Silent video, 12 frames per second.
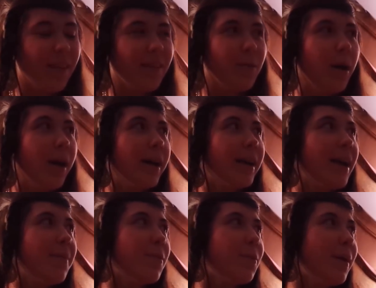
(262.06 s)
that's why I
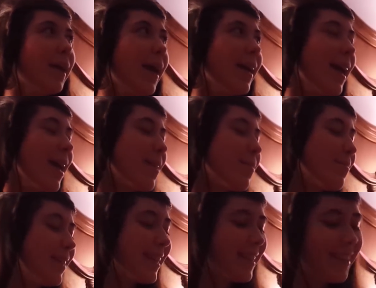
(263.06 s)
am the way I am.
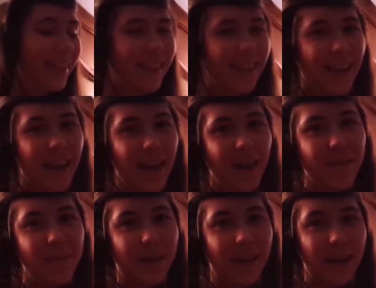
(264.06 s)

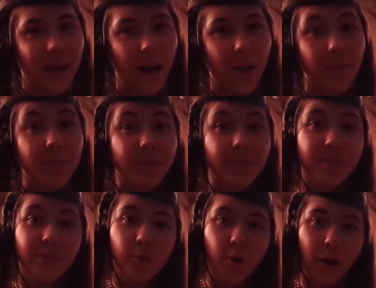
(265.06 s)
But um,
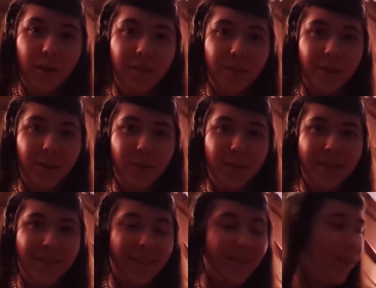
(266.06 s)
draw a circle with sea